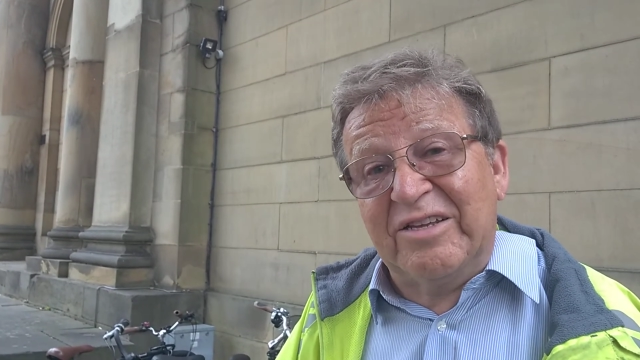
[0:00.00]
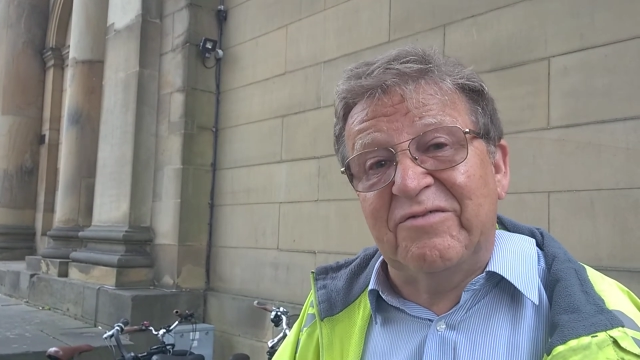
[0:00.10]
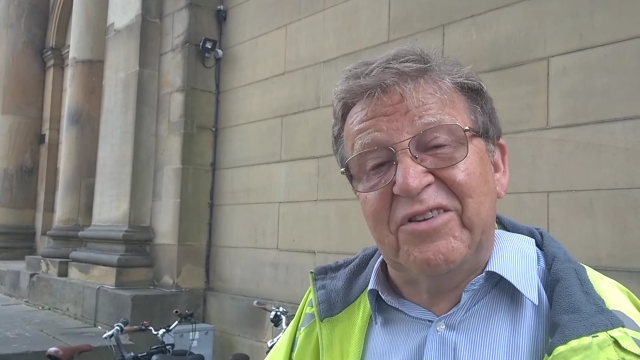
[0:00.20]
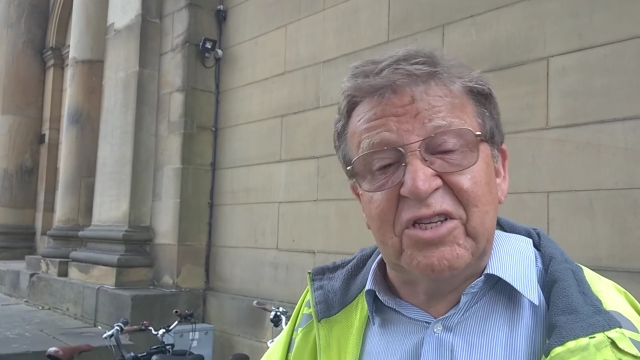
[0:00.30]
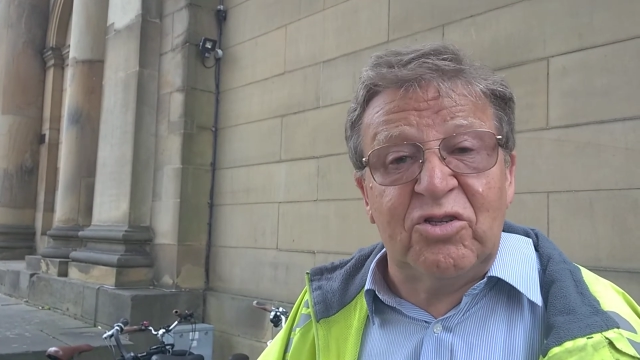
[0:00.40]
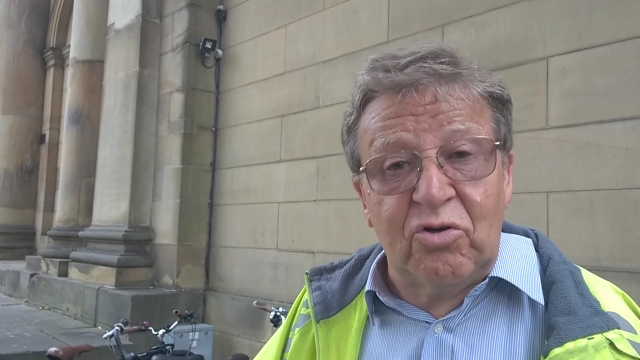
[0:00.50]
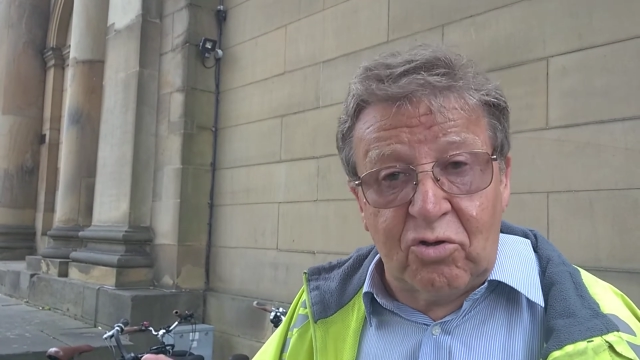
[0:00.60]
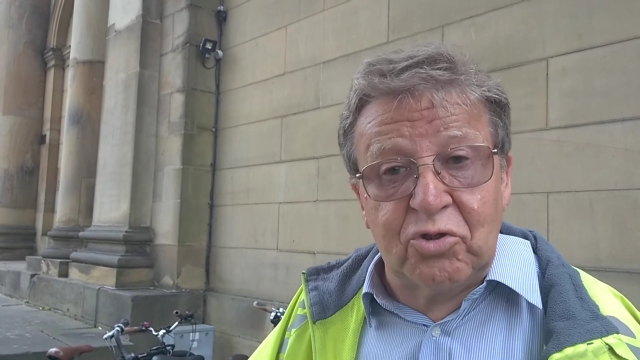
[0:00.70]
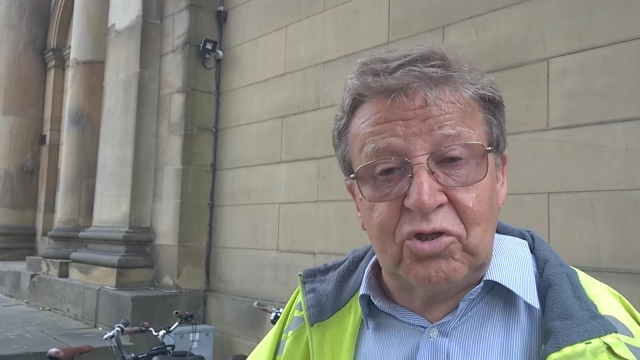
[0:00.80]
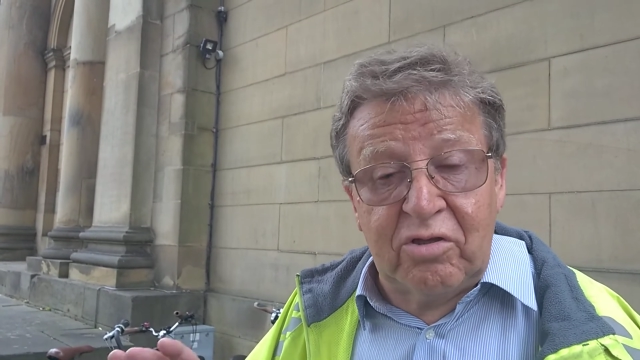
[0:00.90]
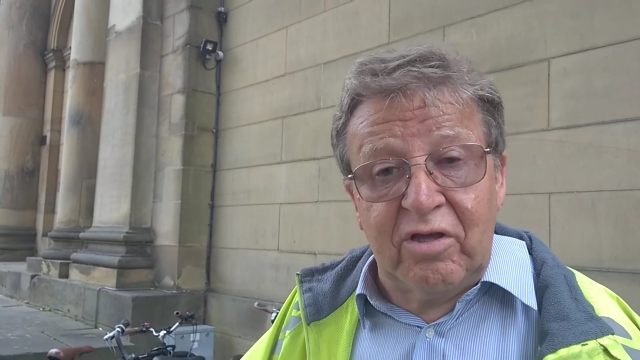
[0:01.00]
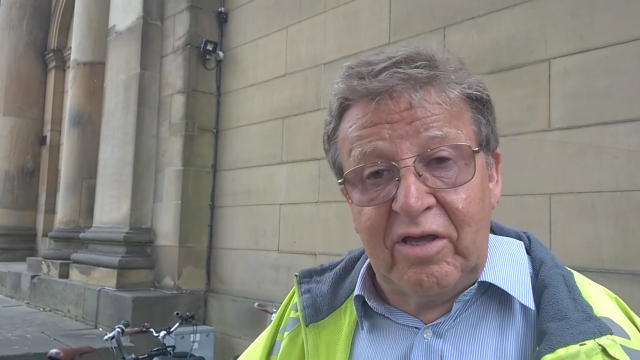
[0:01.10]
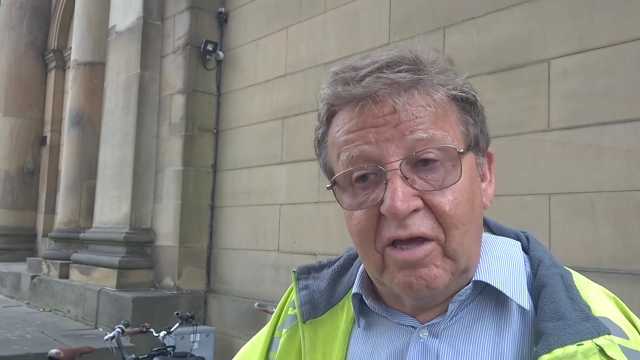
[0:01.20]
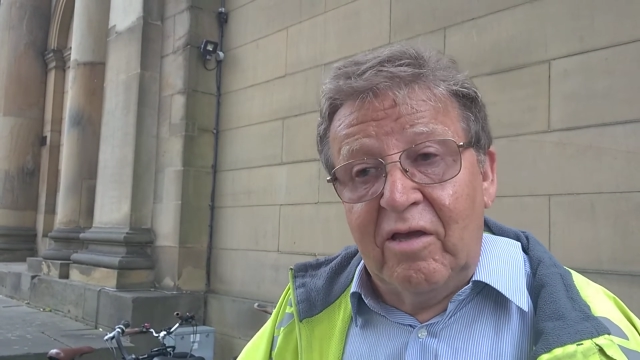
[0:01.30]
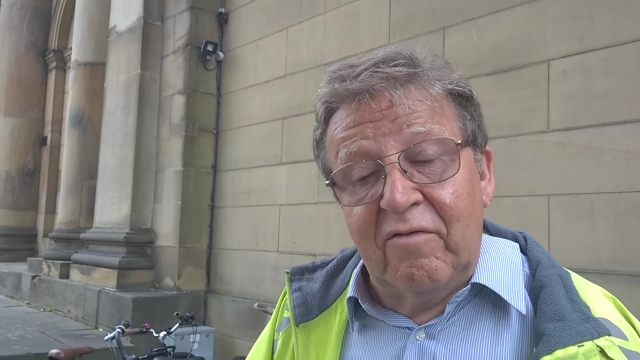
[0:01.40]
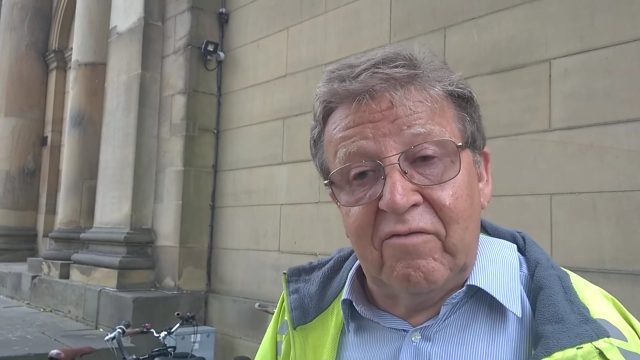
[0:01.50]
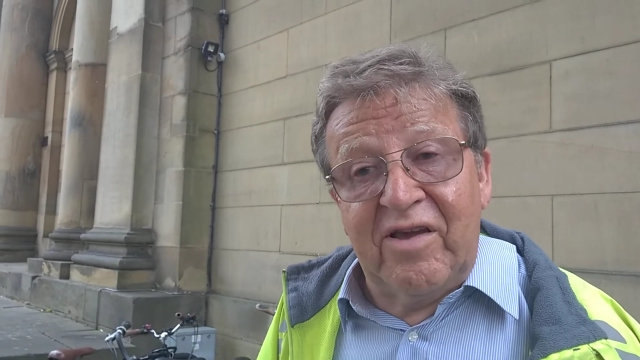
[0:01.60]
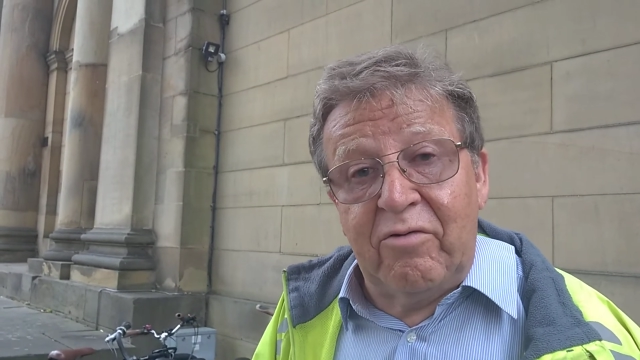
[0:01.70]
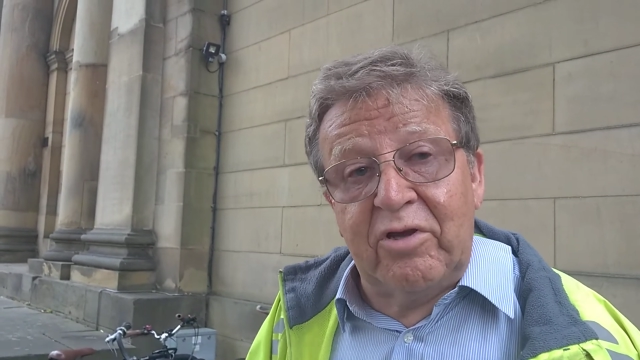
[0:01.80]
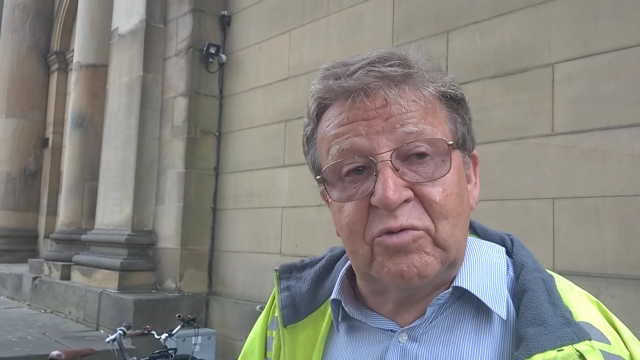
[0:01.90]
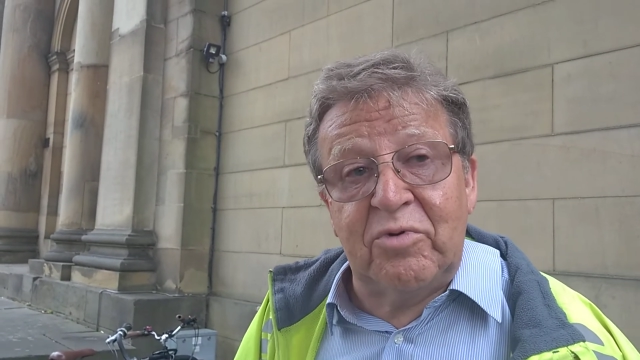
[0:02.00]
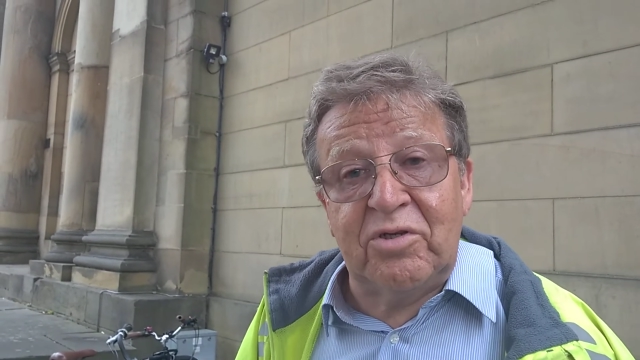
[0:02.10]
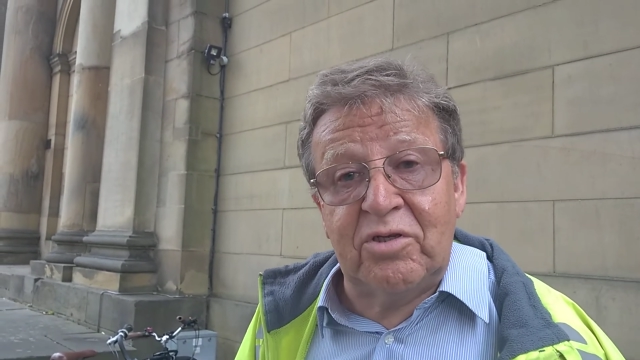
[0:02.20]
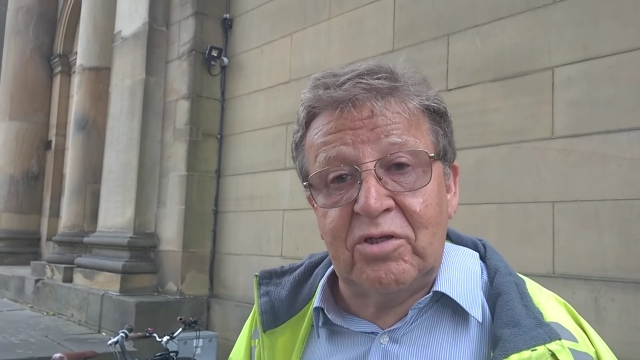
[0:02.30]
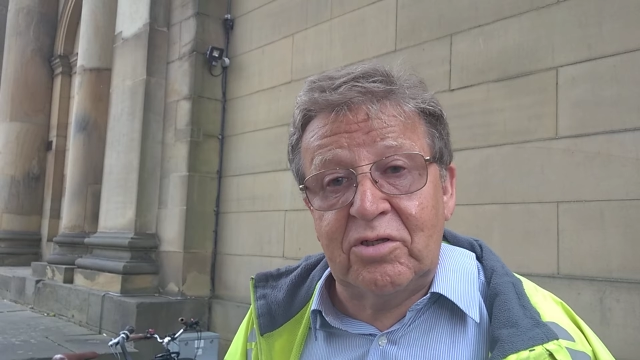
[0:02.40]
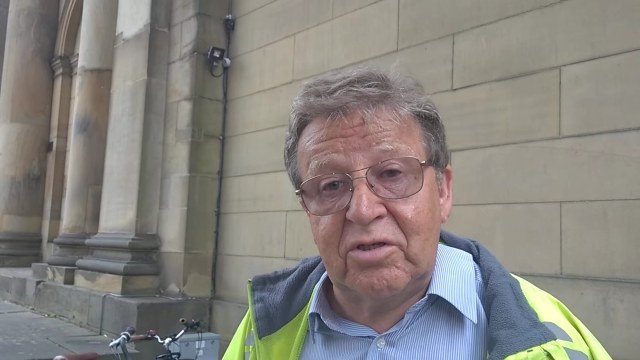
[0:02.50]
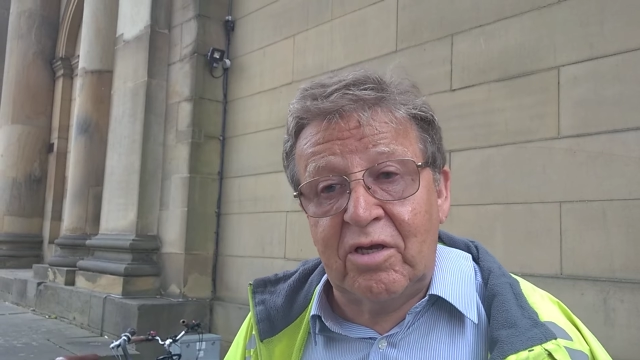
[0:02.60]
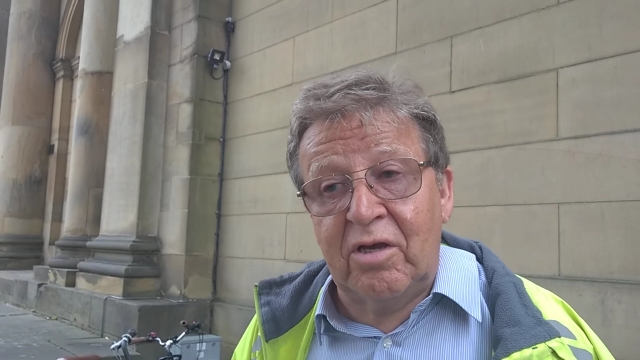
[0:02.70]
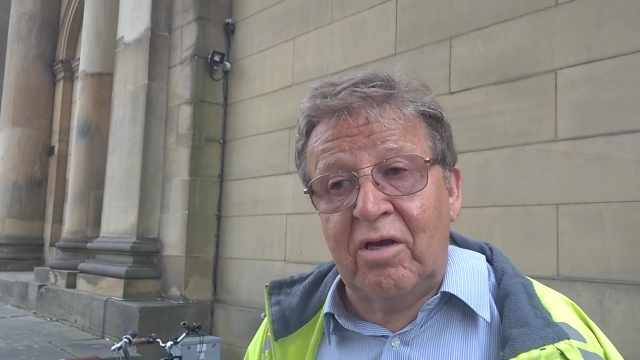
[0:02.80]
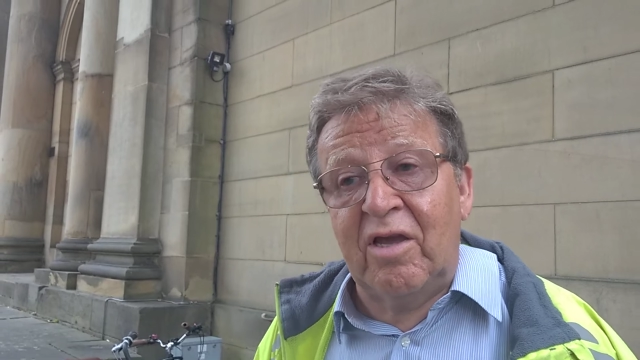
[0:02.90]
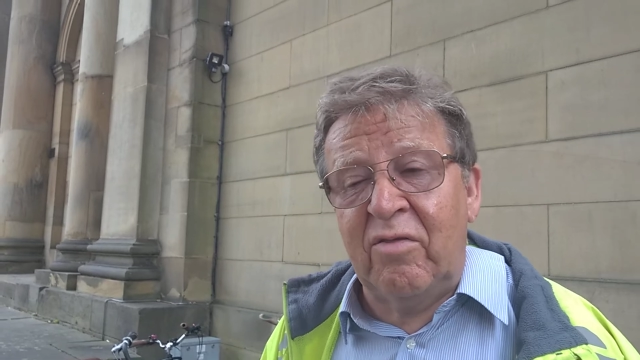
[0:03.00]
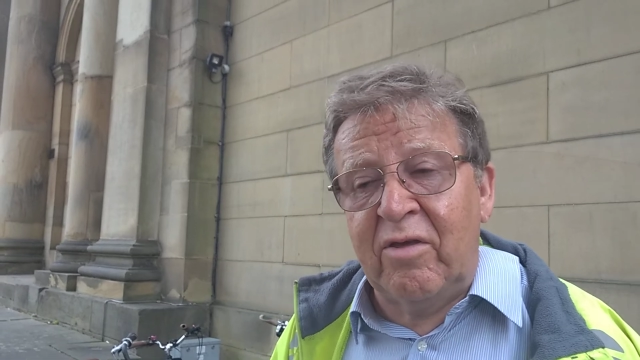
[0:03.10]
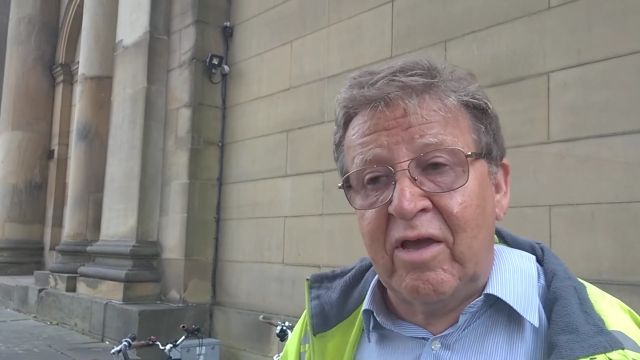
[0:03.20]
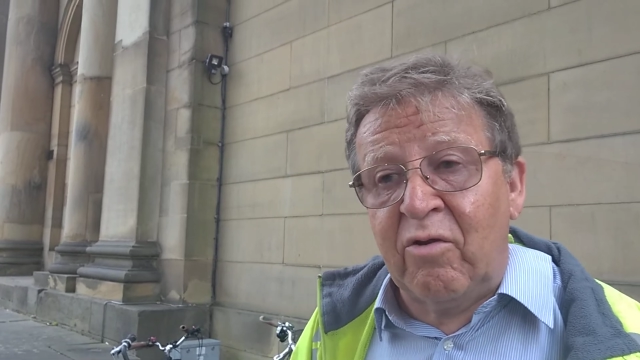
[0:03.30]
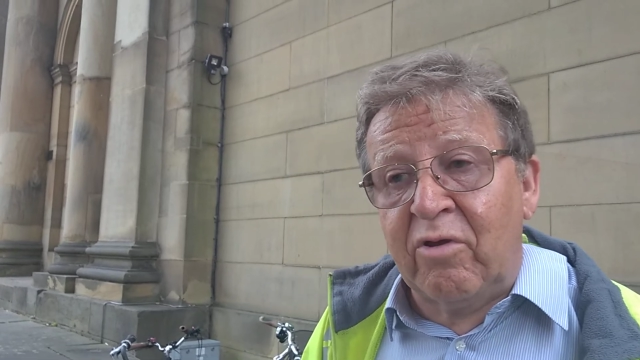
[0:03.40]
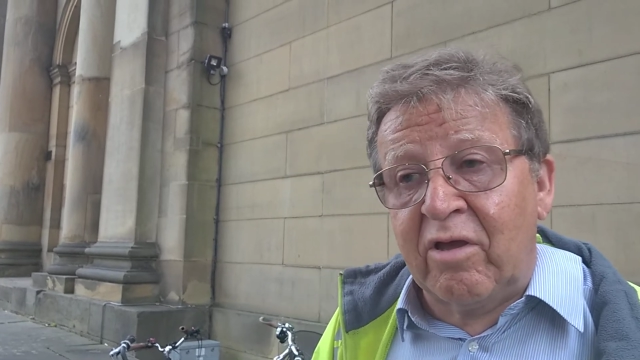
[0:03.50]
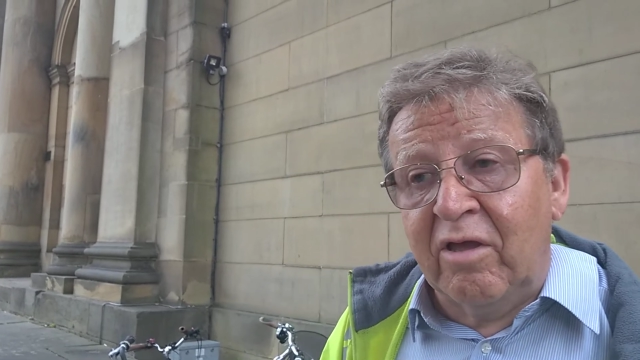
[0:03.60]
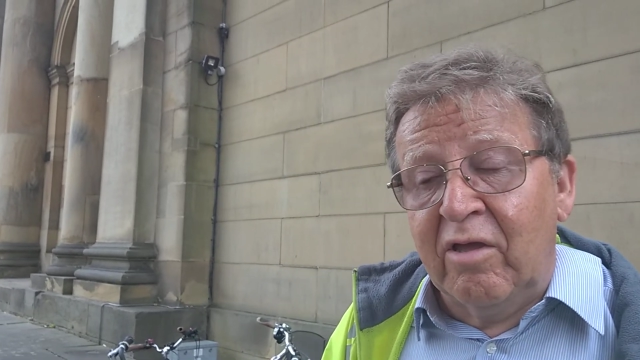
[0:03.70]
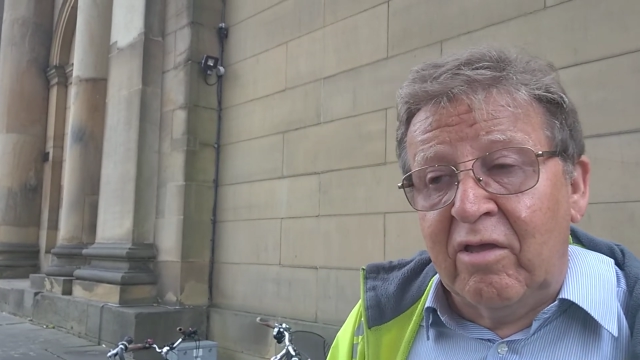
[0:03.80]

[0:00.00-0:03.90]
visitors to the various businesses in the area.